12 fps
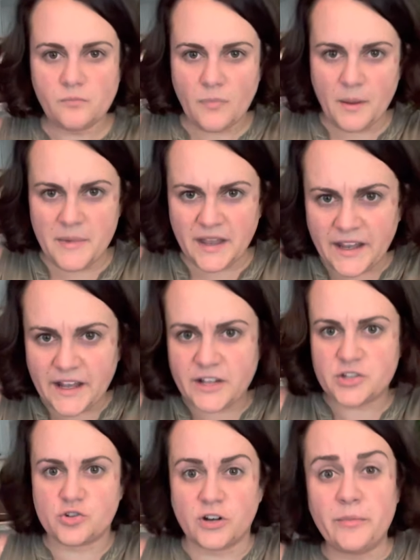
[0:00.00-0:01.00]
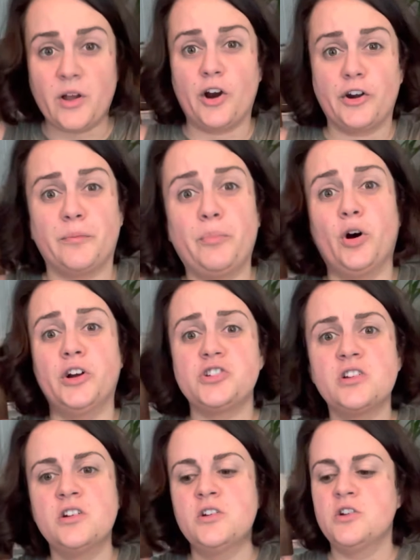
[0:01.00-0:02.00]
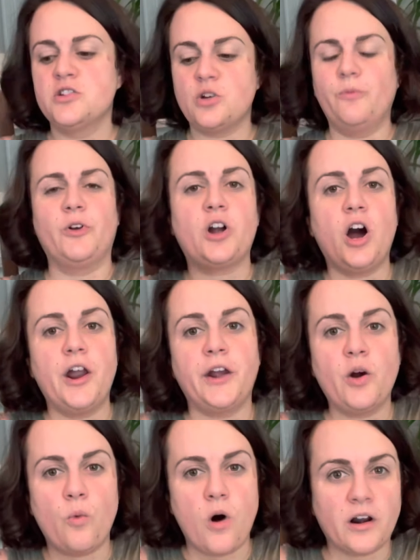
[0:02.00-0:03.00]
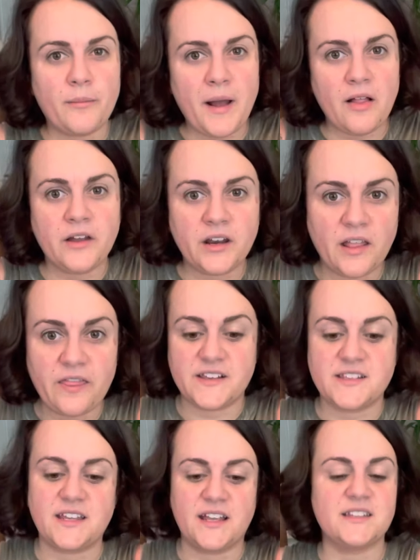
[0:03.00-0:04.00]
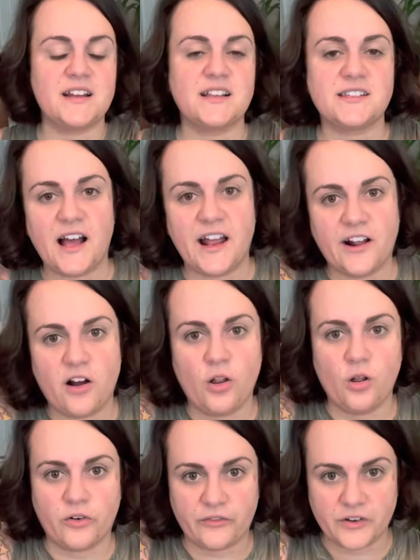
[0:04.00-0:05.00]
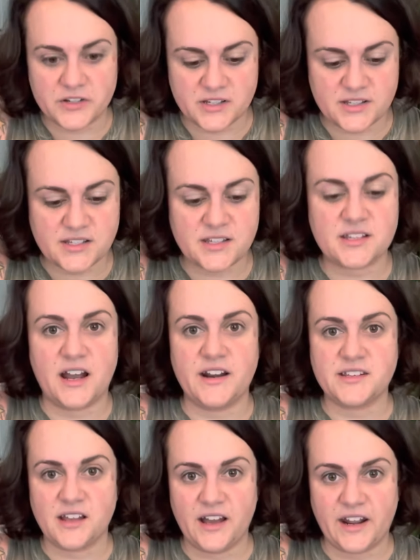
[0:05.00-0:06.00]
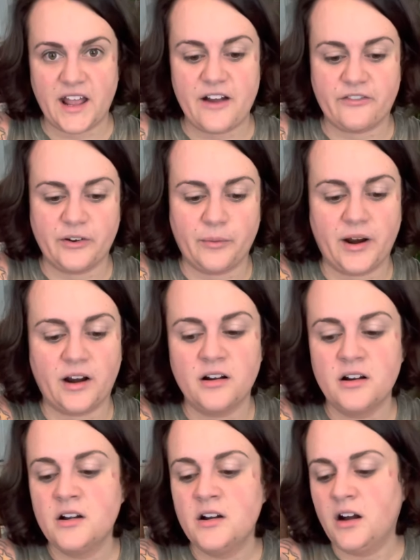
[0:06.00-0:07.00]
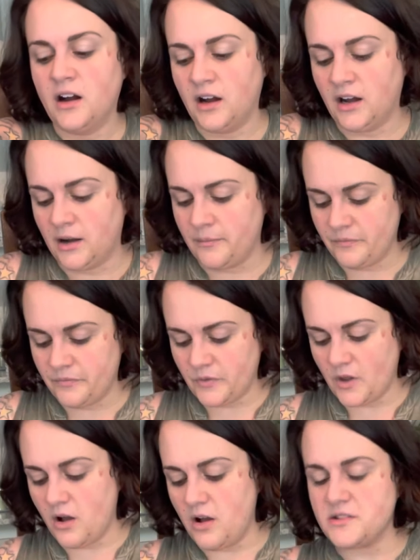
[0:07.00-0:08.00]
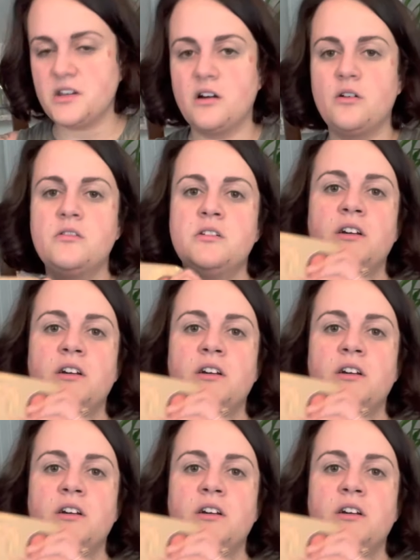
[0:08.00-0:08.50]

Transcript: making it extremely hard to push. So if you're cutting a watermelon, this thing is not sliding all over versus this is kind of sliding everywhere. Also,